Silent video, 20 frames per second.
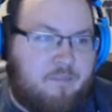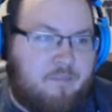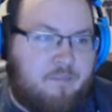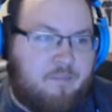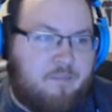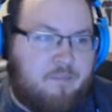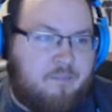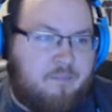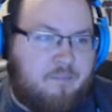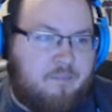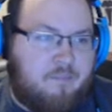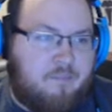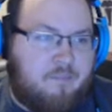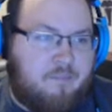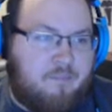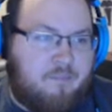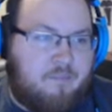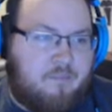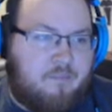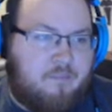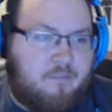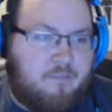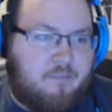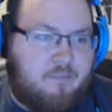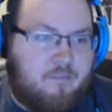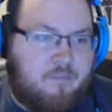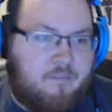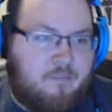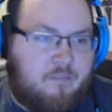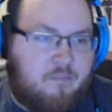
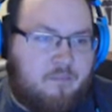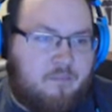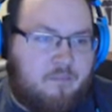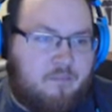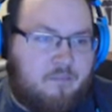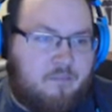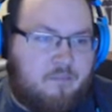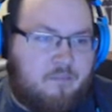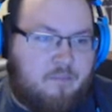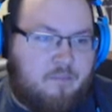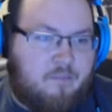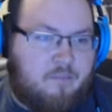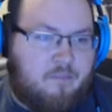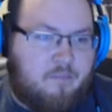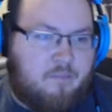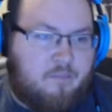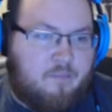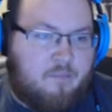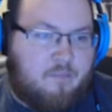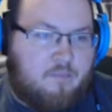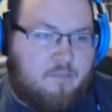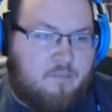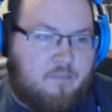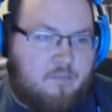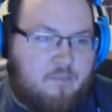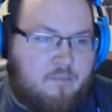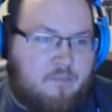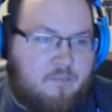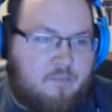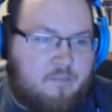
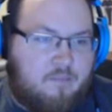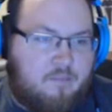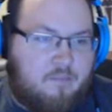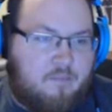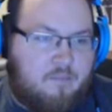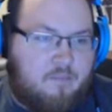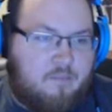(not speaking)